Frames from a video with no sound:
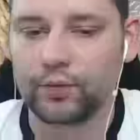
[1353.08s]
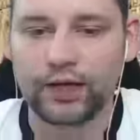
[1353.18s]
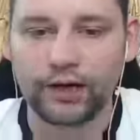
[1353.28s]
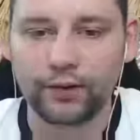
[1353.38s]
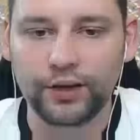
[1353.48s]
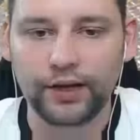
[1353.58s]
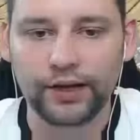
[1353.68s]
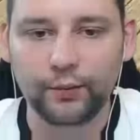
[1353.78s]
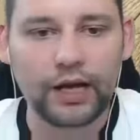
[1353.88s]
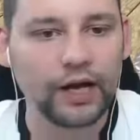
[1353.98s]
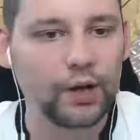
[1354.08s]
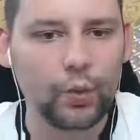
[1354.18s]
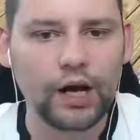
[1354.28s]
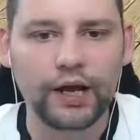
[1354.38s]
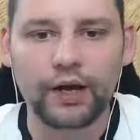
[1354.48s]
We got it. We got it. We got it.
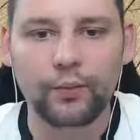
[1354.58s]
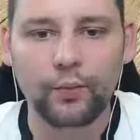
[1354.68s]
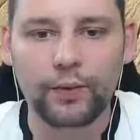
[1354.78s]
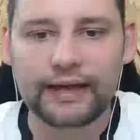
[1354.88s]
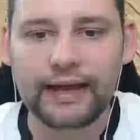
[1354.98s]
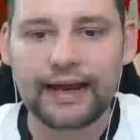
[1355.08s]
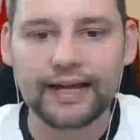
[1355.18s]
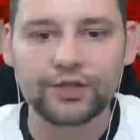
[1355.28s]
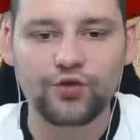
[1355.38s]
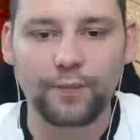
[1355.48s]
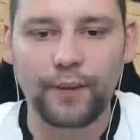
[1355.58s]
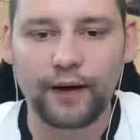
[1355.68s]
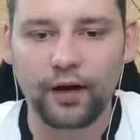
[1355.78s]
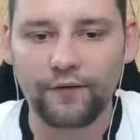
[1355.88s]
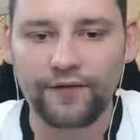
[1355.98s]
We got it. We got that last
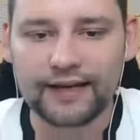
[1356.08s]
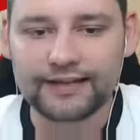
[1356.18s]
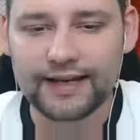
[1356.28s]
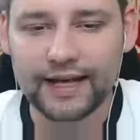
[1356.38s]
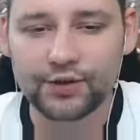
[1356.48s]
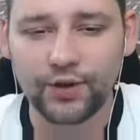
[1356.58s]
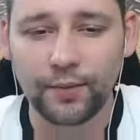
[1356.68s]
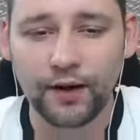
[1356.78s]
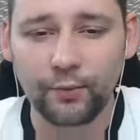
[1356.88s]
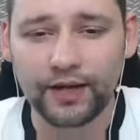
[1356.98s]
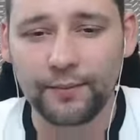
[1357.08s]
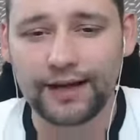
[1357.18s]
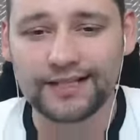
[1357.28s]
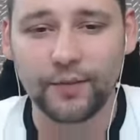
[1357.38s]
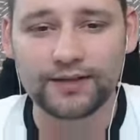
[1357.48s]
dropper. I think it's the last dropper. We can
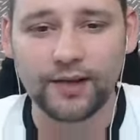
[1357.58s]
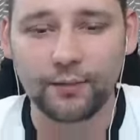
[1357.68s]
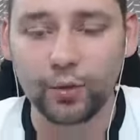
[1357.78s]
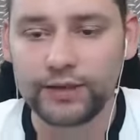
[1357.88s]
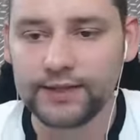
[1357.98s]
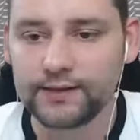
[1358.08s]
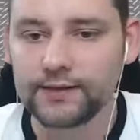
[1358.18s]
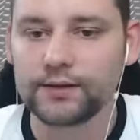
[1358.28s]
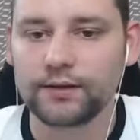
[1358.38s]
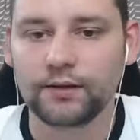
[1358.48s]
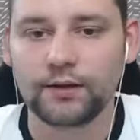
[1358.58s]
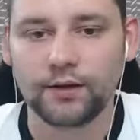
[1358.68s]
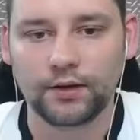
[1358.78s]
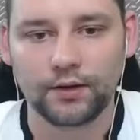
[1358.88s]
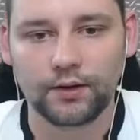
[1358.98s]
maximize our monies.
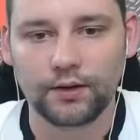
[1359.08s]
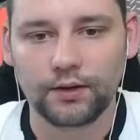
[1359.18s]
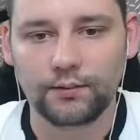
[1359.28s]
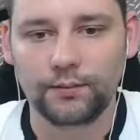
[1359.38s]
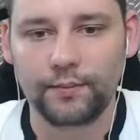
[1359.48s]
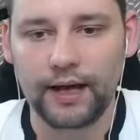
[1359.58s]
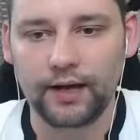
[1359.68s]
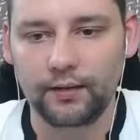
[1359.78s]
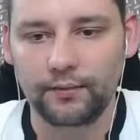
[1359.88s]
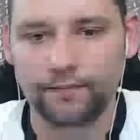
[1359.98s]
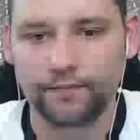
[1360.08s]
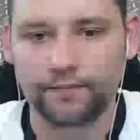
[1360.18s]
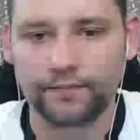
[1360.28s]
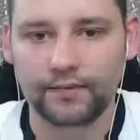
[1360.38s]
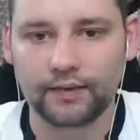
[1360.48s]
Bam.
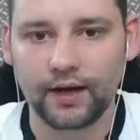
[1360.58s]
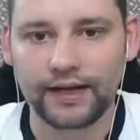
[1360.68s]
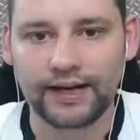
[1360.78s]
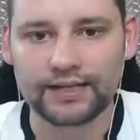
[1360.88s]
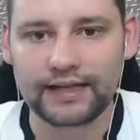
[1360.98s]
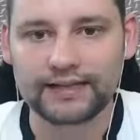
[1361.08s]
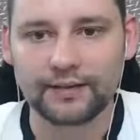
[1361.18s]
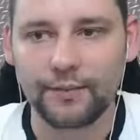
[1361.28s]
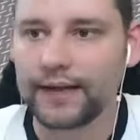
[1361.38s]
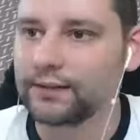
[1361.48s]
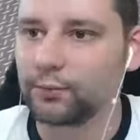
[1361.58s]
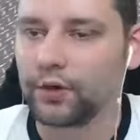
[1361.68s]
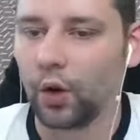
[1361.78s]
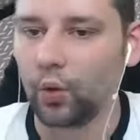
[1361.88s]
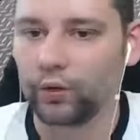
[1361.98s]
Oh, that is amazing. We've
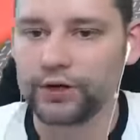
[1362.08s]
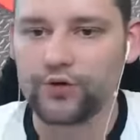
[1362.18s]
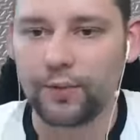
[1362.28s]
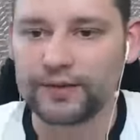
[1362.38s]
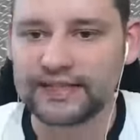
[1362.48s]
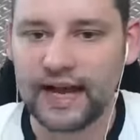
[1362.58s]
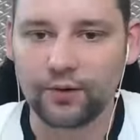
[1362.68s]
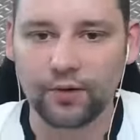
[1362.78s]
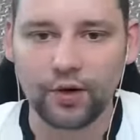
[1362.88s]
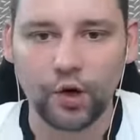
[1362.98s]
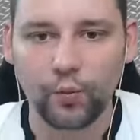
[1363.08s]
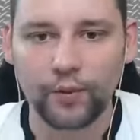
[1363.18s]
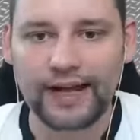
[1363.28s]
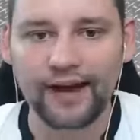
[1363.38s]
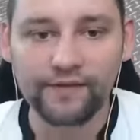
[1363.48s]
got all the droppers now.
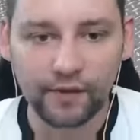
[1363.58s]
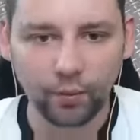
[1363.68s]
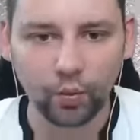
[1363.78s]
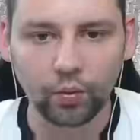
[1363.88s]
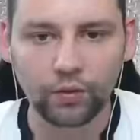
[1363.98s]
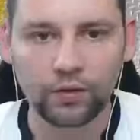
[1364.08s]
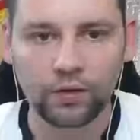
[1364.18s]
We have them all.